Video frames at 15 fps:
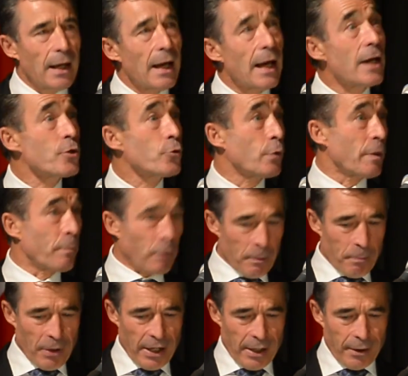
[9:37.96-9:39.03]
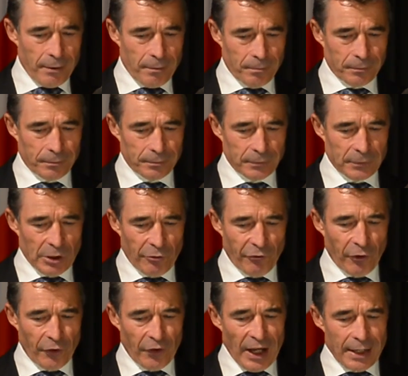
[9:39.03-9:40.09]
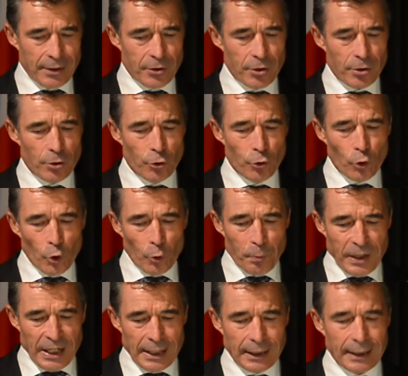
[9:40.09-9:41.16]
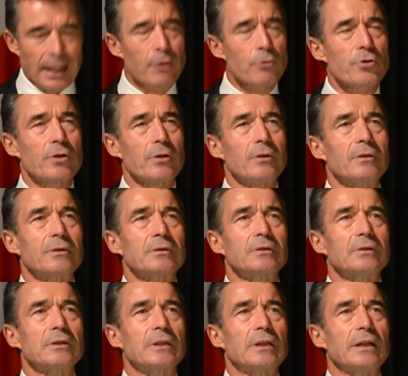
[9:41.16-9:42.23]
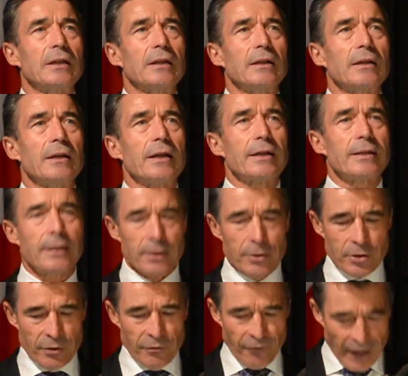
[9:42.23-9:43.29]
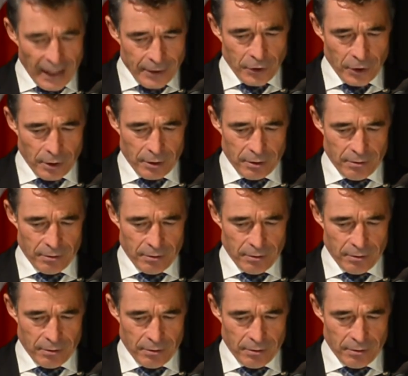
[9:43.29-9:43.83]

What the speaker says: As we prepare for that European Council, it is vital